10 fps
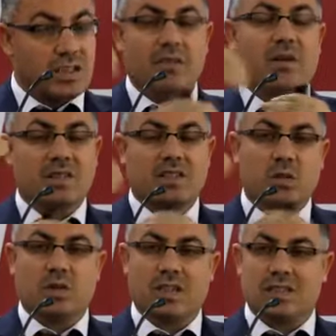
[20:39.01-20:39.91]
different
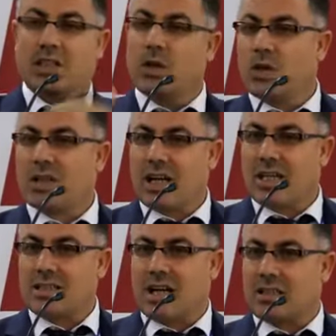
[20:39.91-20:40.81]
students in your
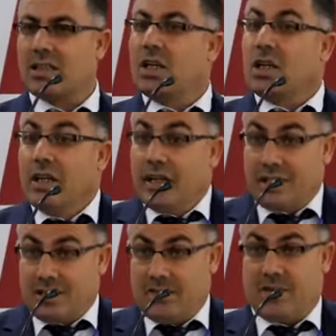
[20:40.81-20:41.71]
class that
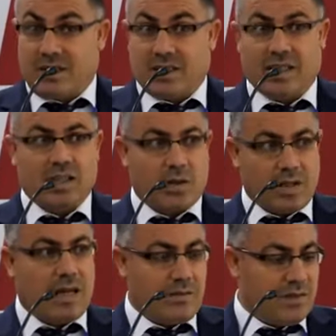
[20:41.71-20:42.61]
learn differently or
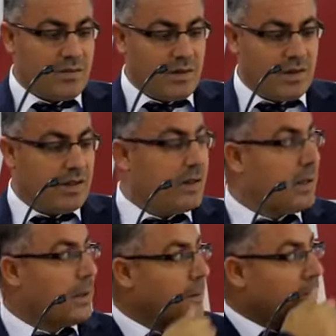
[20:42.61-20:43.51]
they have different
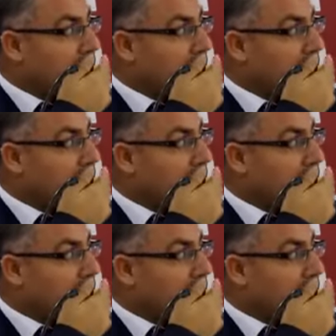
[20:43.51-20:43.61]
learning